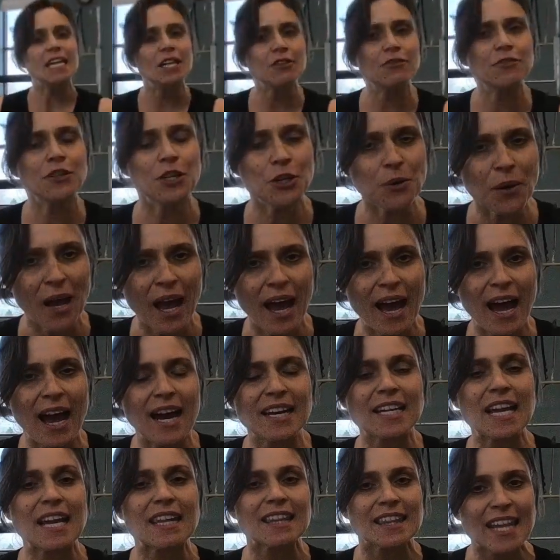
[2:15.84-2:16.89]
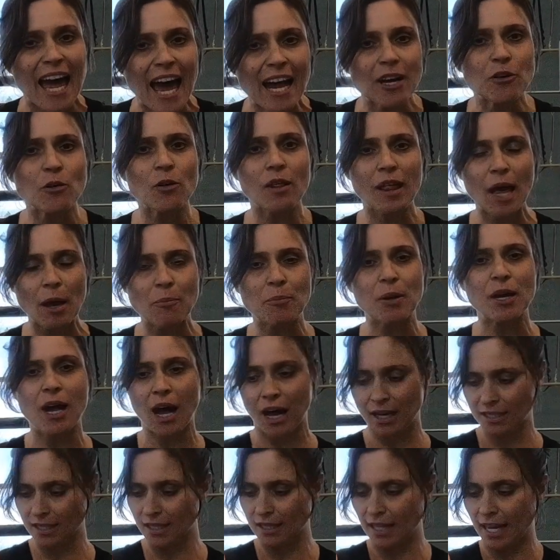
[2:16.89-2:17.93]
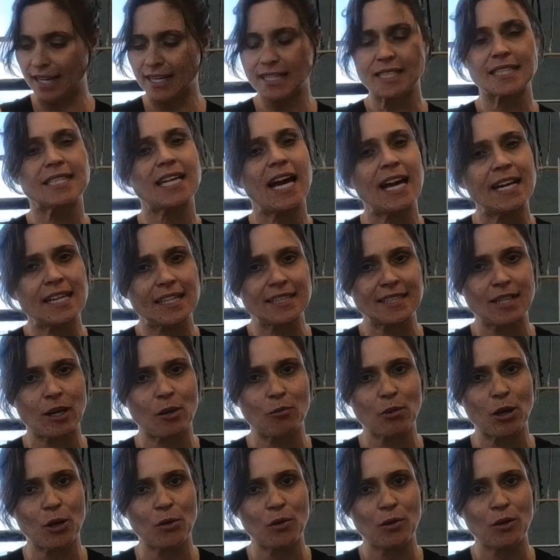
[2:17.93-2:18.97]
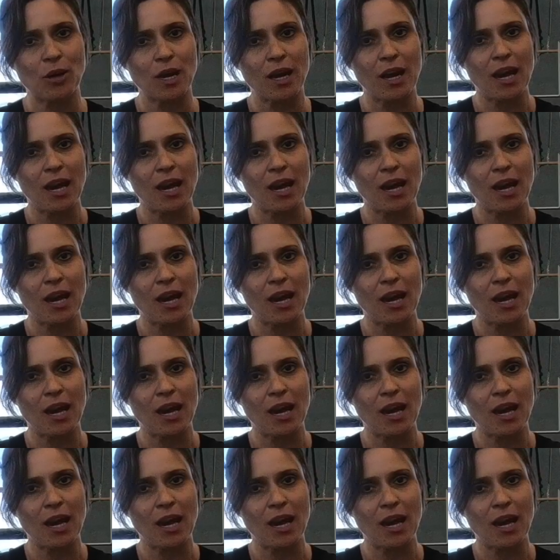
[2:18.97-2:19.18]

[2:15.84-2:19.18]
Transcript: If you had lateral epicondylitis, tennis elbow,